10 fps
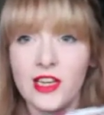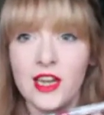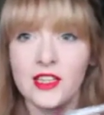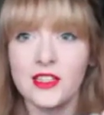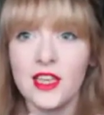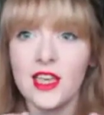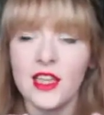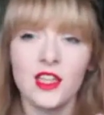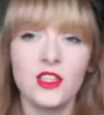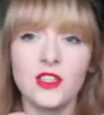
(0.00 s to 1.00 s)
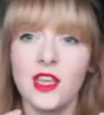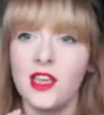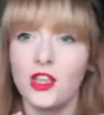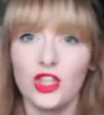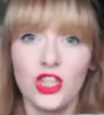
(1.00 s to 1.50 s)
nice. They're just
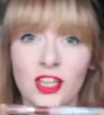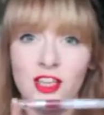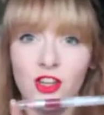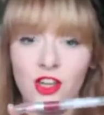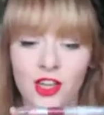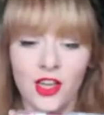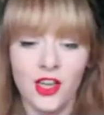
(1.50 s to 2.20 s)
like a sheer colour,